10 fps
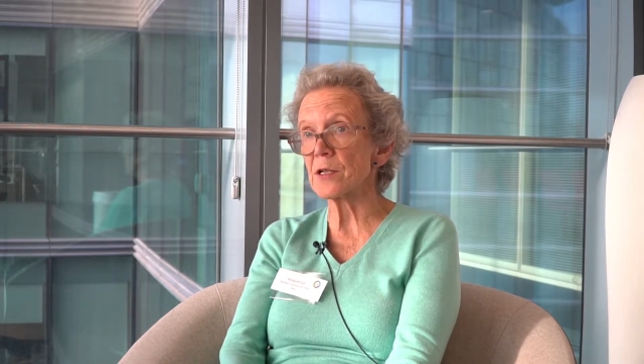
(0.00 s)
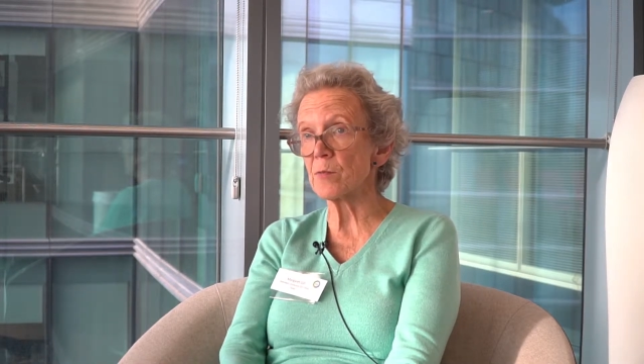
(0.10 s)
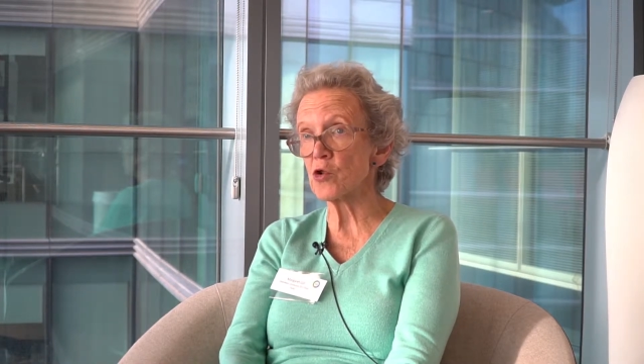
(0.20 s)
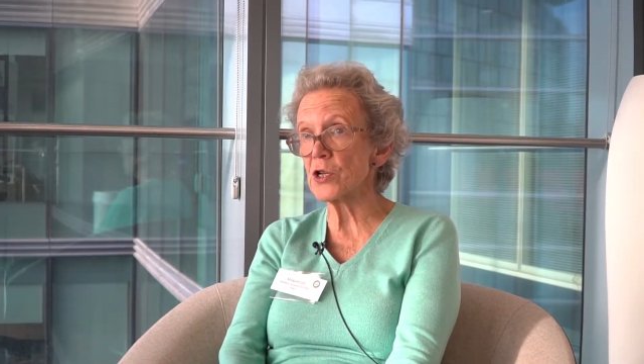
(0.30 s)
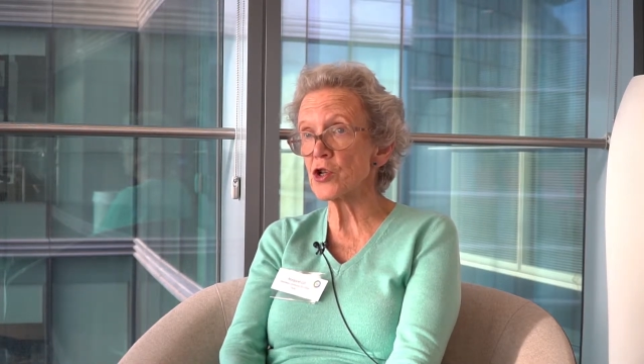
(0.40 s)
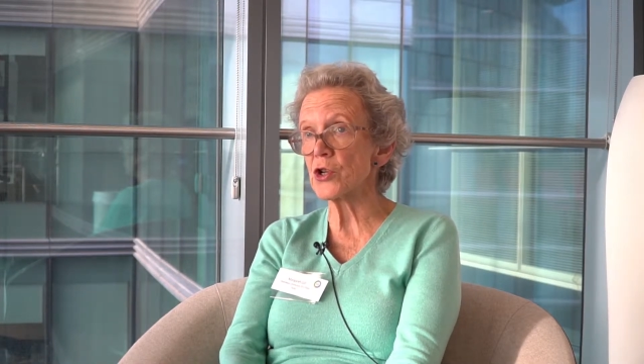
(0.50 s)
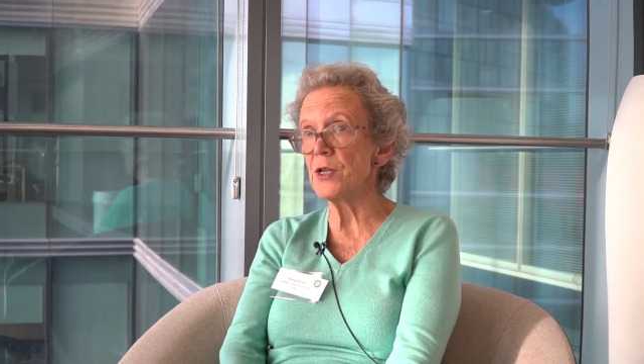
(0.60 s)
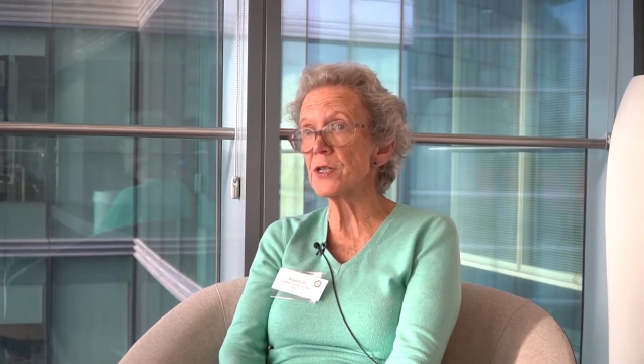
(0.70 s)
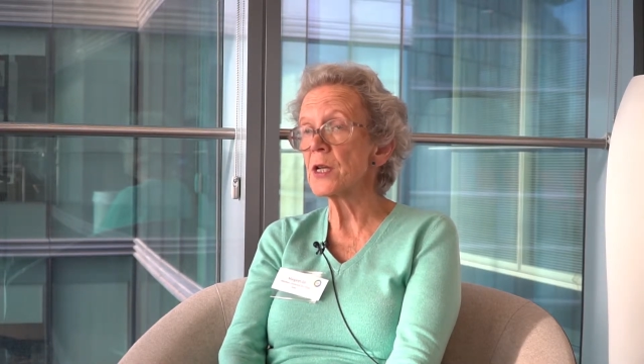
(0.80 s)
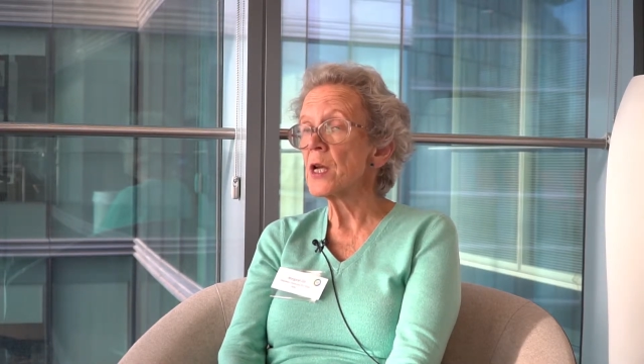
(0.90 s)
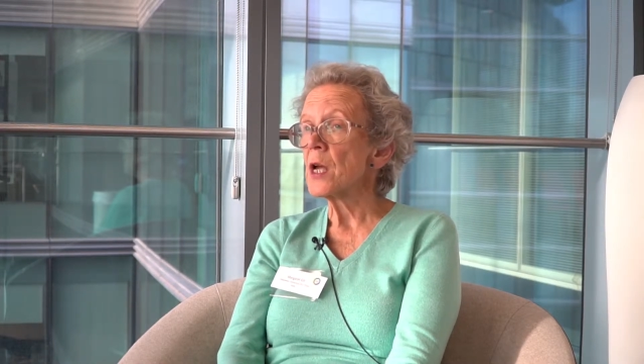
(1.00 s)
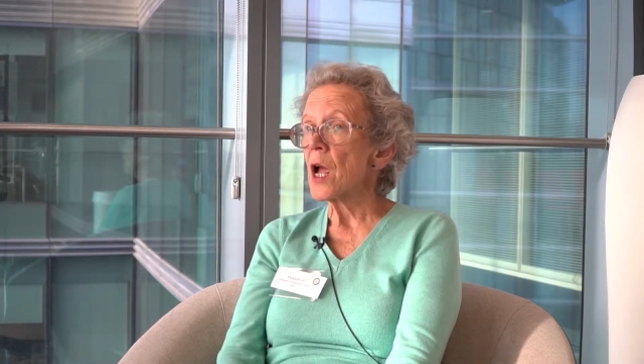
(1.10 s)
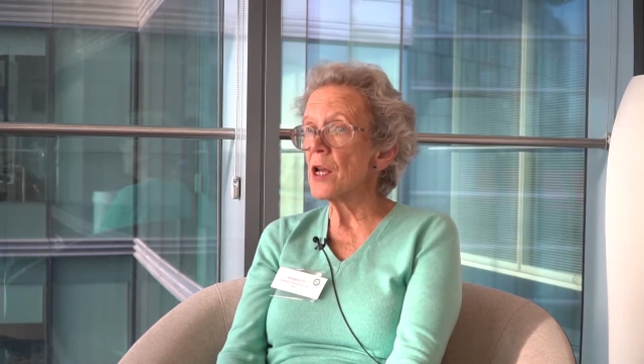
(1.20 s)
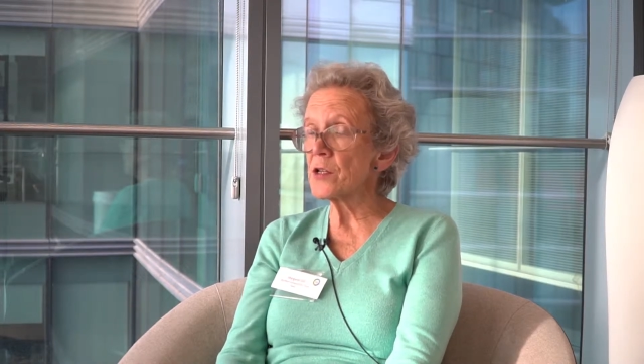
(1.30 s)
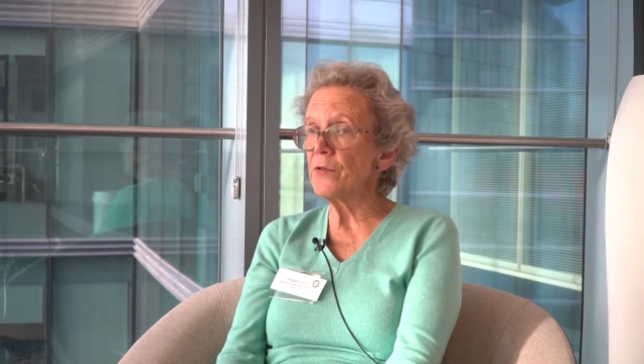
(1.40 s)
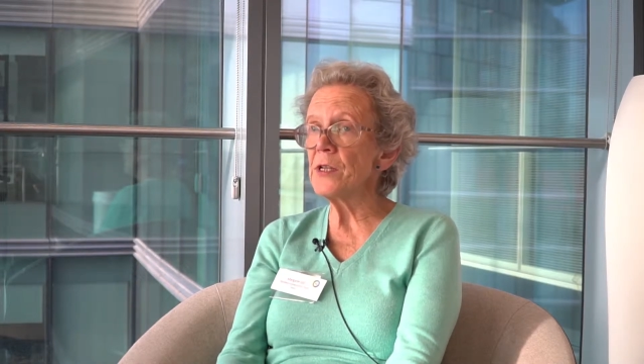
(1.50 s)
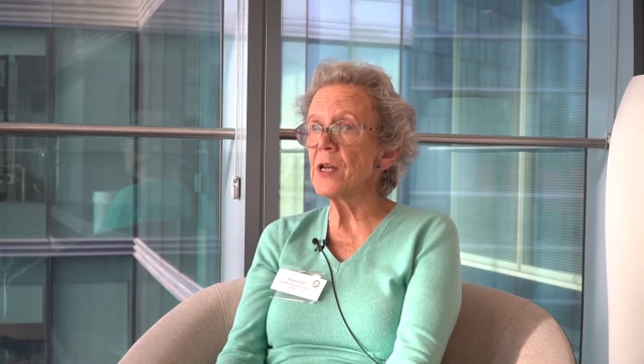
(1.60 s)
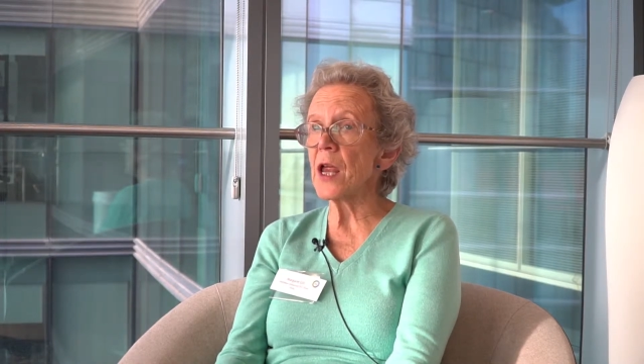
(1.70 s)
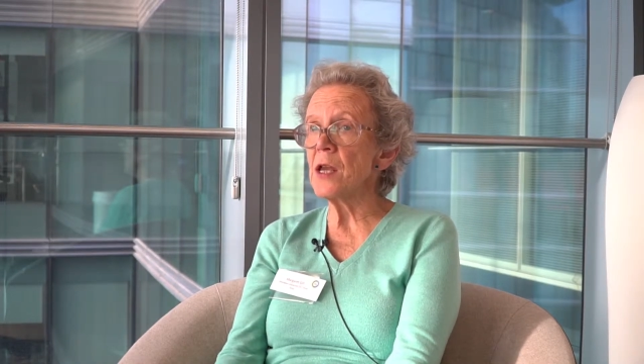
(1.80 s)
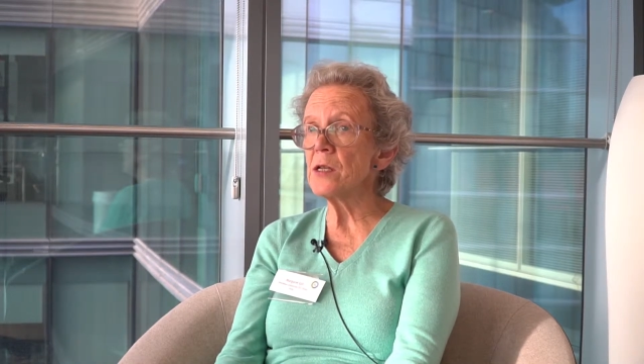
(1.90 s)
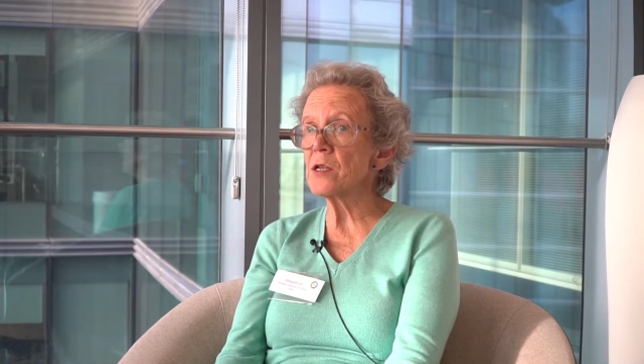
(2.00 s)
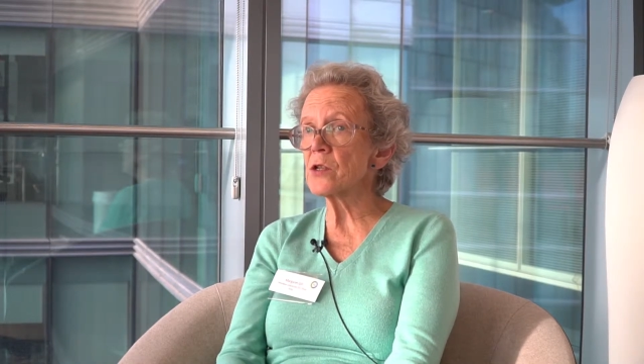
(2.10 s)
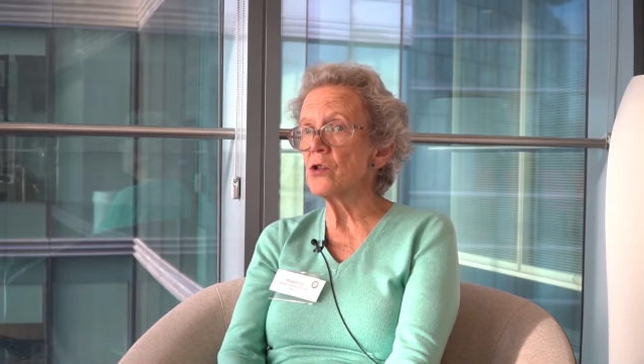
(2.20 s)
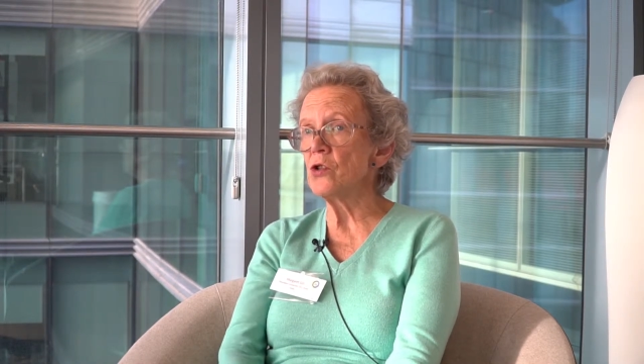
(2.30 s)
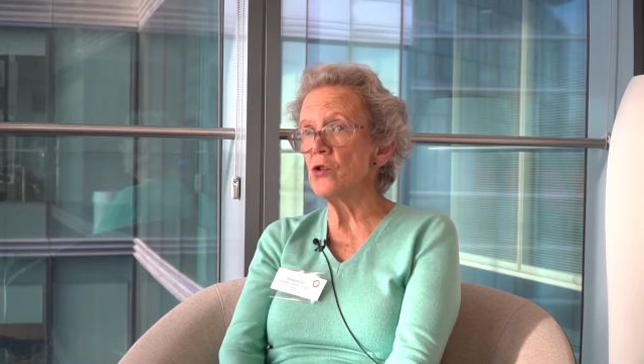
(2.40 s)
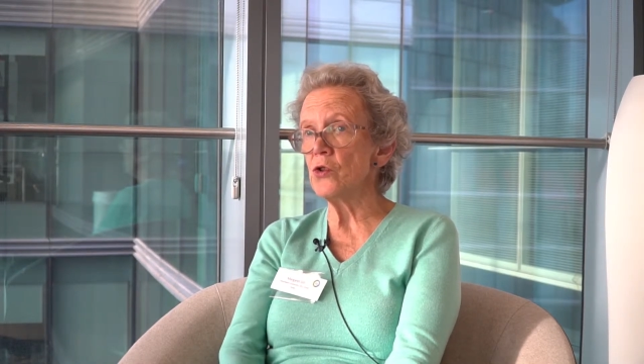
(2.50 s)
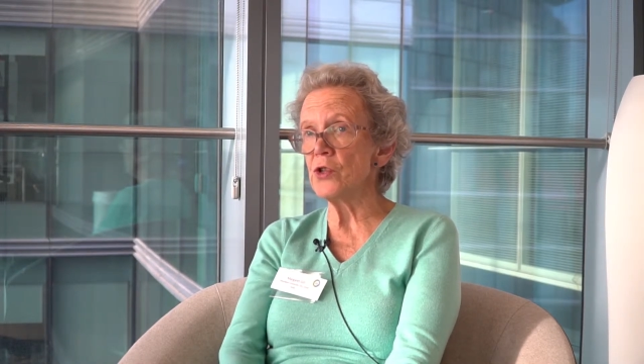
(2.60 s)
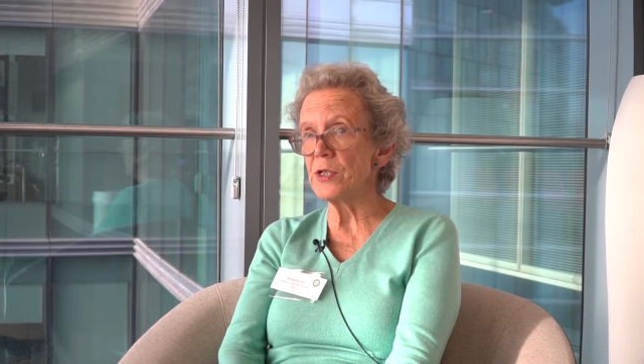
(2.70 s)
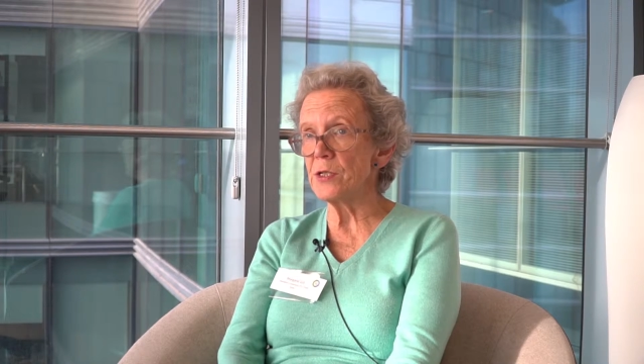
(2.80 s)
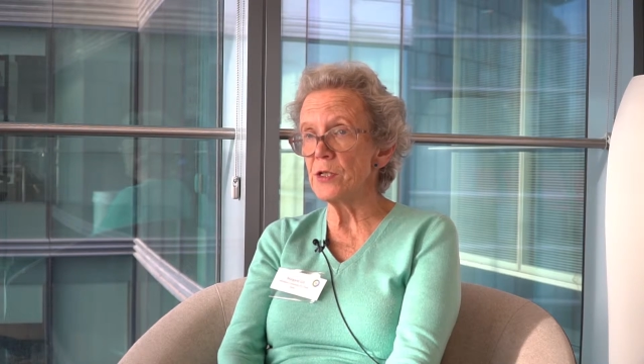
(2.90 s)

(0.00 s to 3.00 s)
laboratories and to feed it into the